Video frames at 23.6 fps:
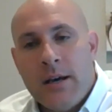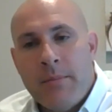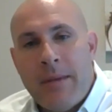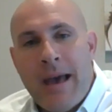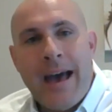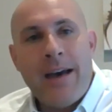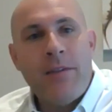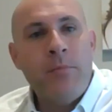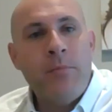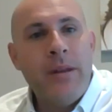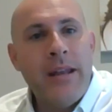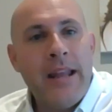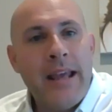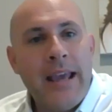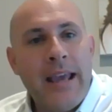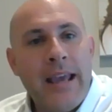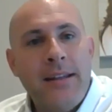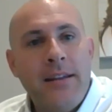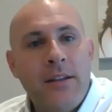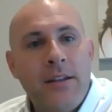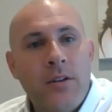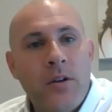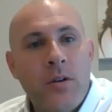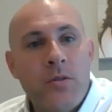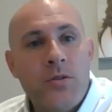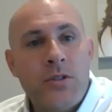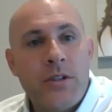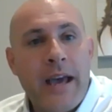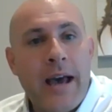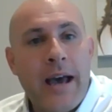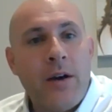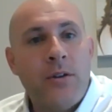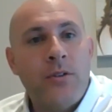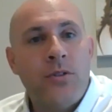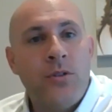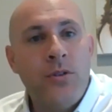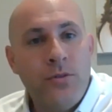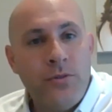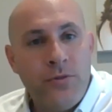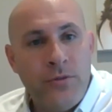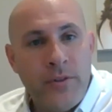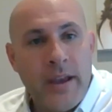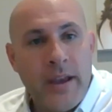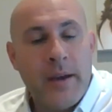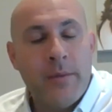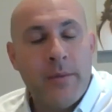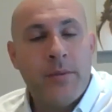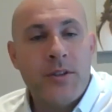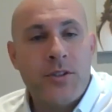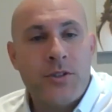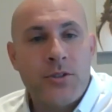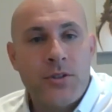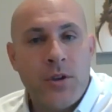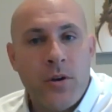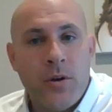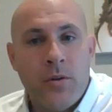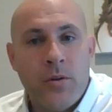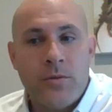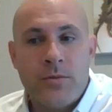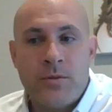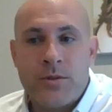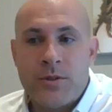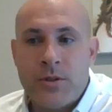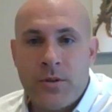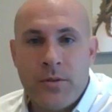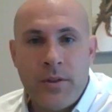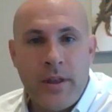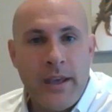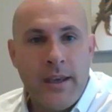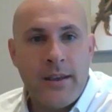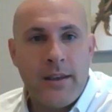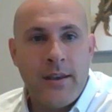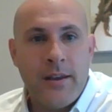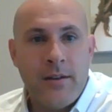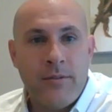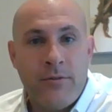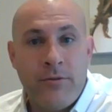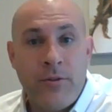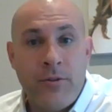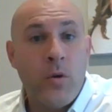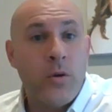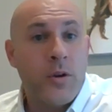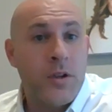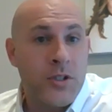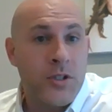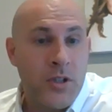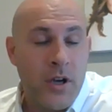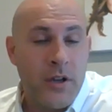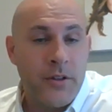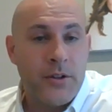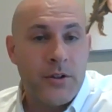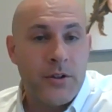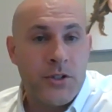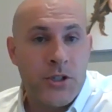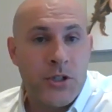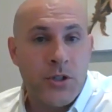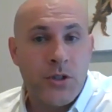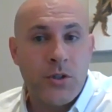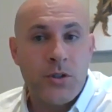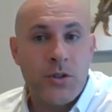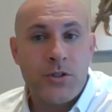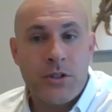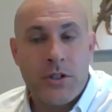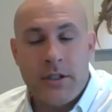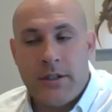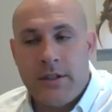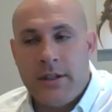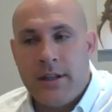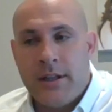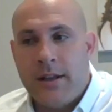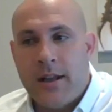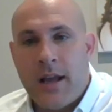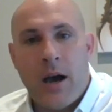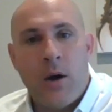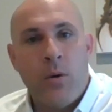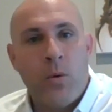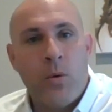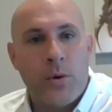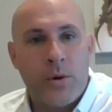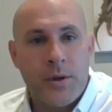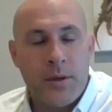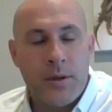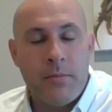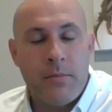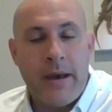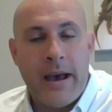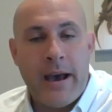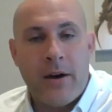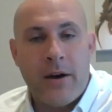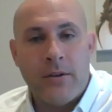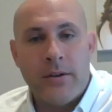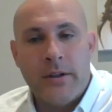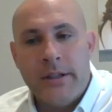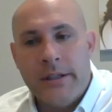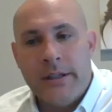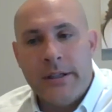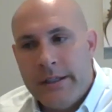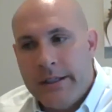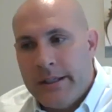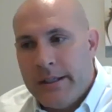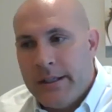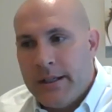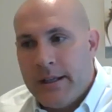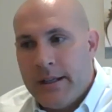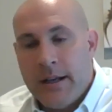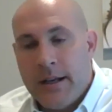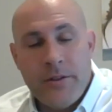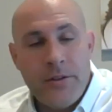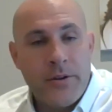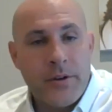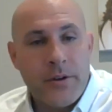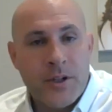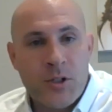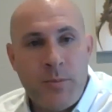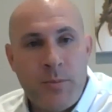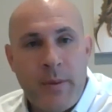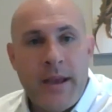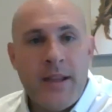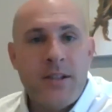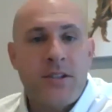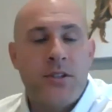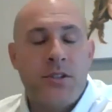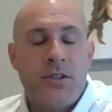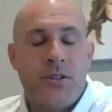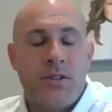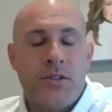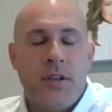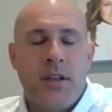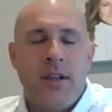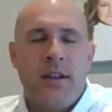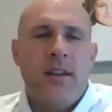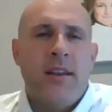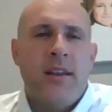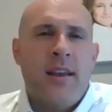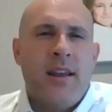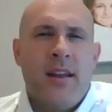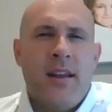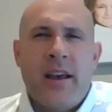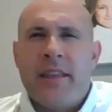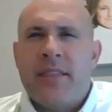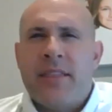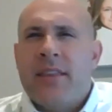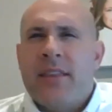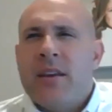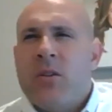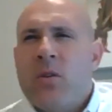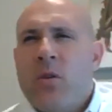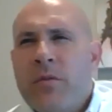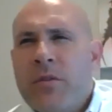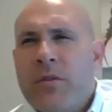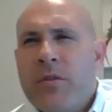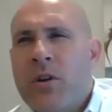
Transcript: have been handing those out to families so they can focus on their children and not worry about their expenses. And I think over